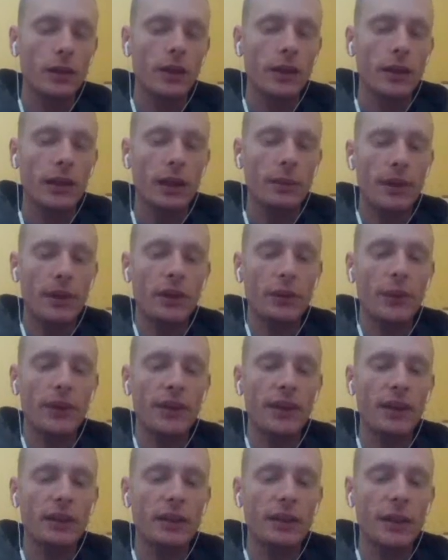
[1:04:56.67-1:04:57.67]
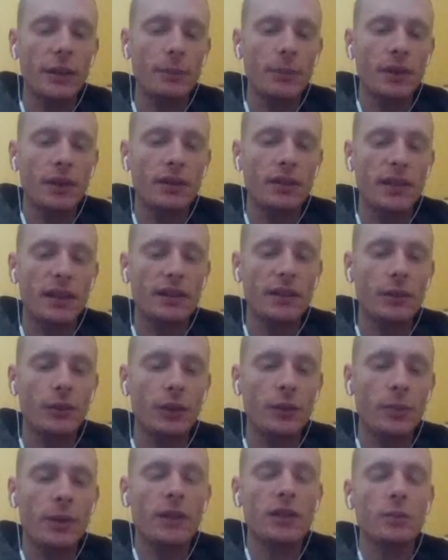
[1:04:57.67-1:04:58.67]
And by the way, that clip is actually only
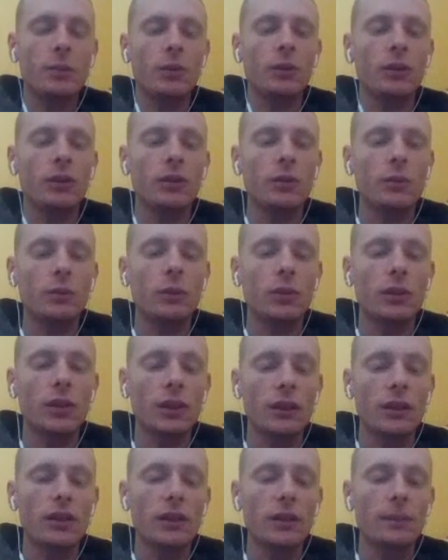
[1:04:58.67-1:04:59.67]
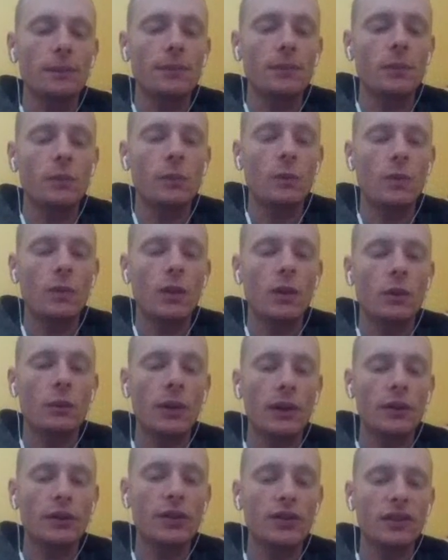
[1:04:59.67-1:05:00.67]
possible um,
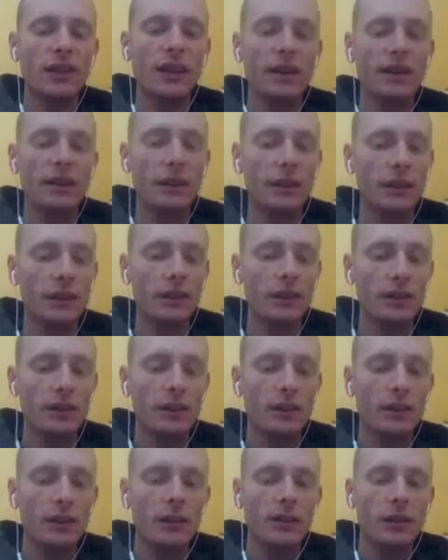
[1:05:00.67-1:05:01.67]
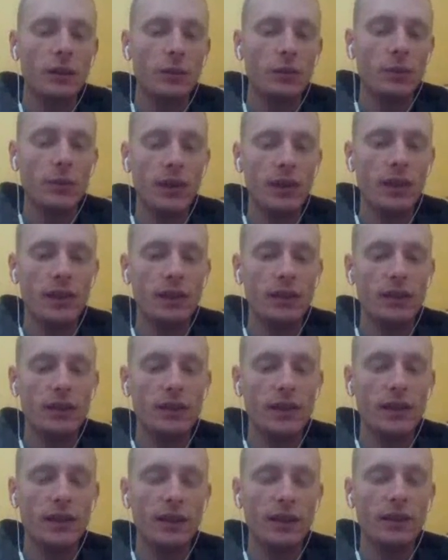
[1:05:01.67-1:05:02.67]
while stacking because
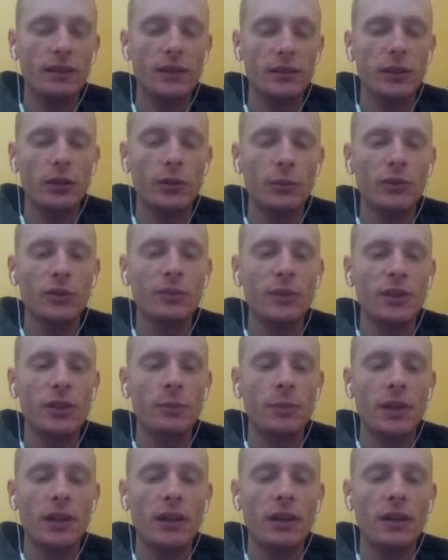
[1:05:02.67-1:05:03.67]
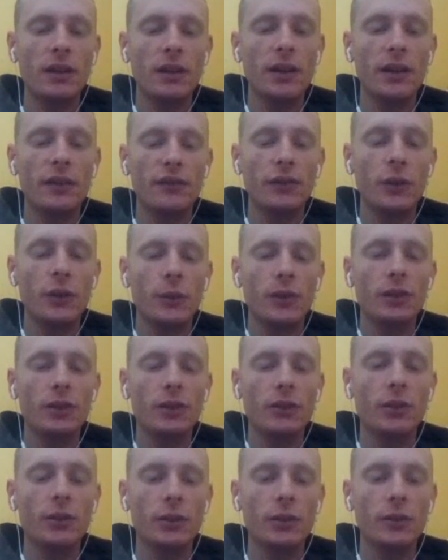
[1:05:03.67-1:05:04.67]
stacking has a slower movement speed, if you were to
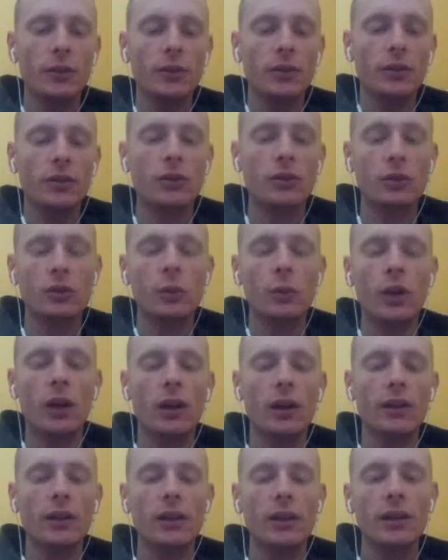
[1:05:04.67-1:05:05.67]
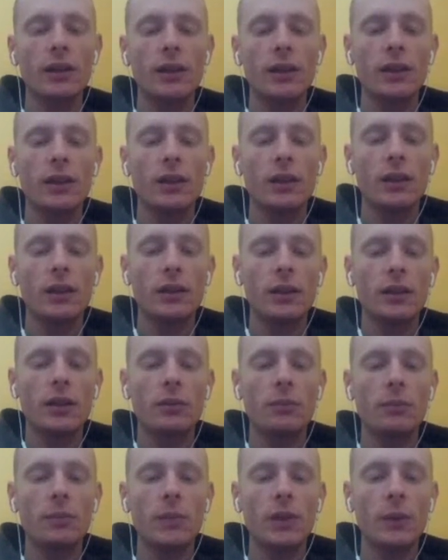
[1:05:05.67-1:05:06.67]
use to just walk,
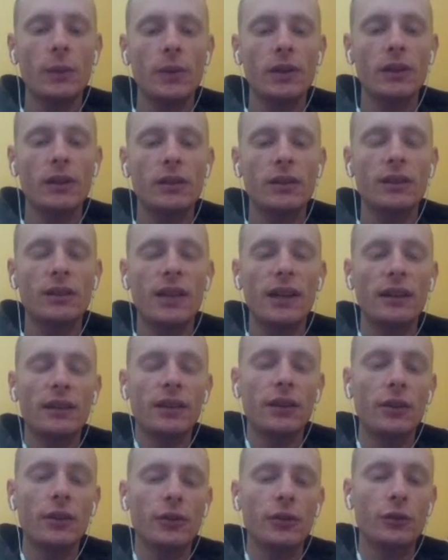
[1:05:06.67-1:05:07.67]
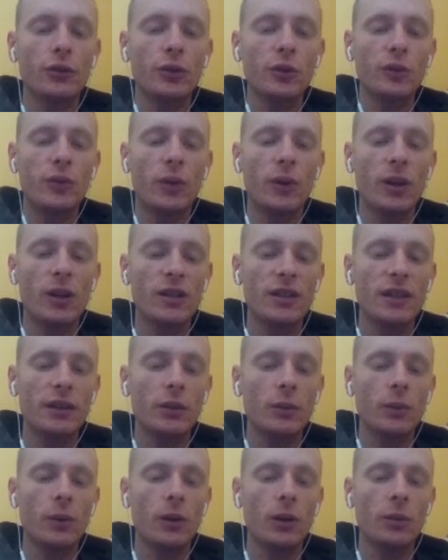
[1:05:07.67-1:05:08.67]
um, it would detect that you're too far inside the
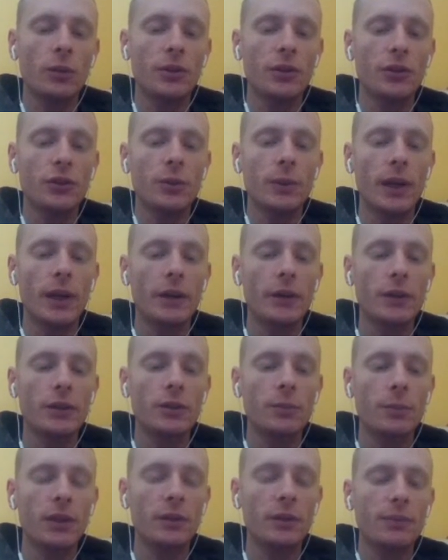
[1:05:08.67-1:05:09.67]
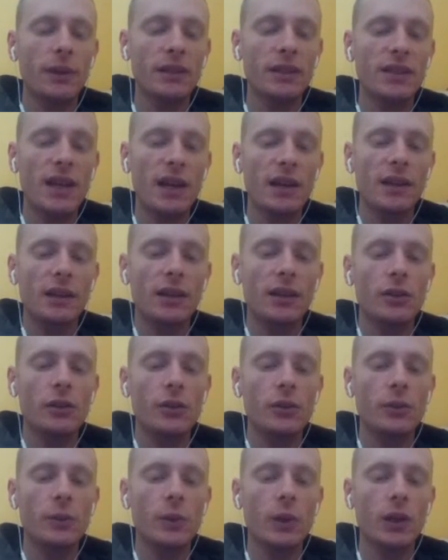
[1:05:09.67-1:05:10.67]
wall and push you out, but by stacking
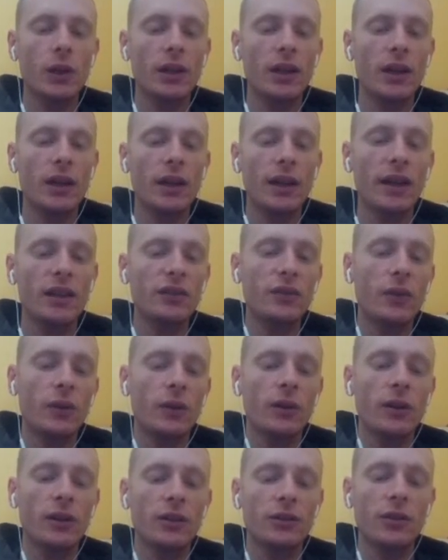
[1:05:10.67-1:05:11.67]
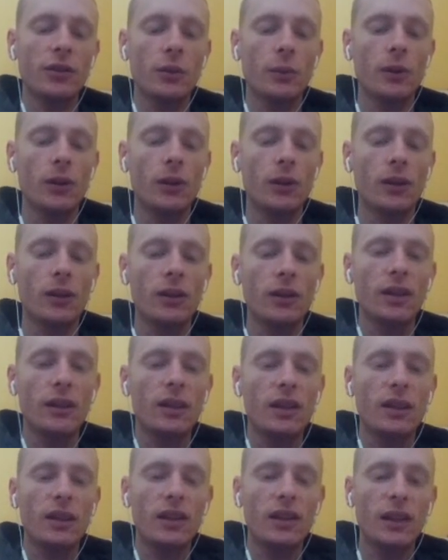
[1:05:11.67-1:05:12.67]
you are not as far into the wall
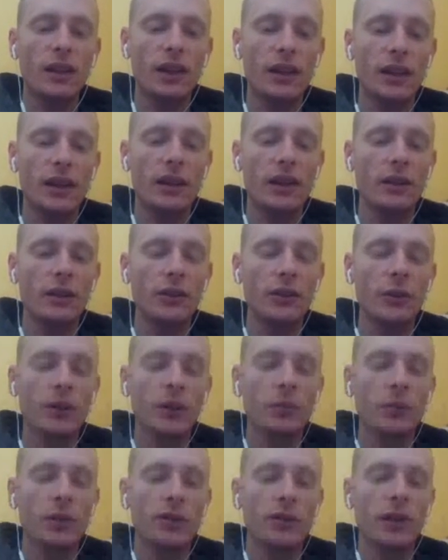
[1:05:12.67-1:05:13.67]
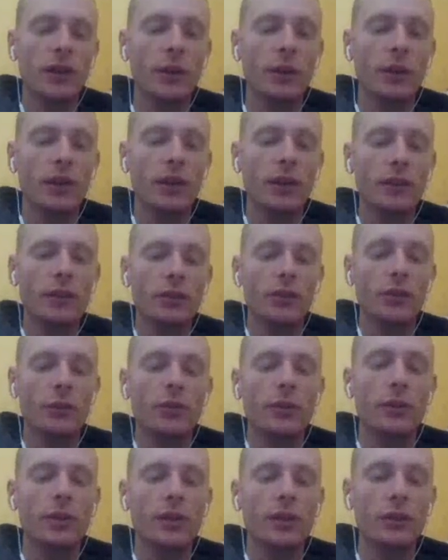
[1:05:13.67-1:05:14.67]
and you don't get pushed out as
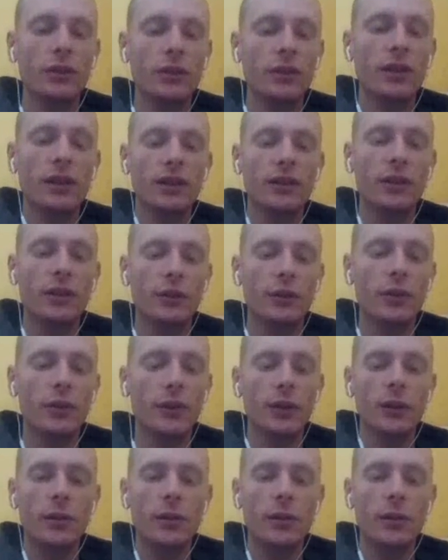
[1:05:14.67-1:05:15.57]
soon, so you can actually go through it.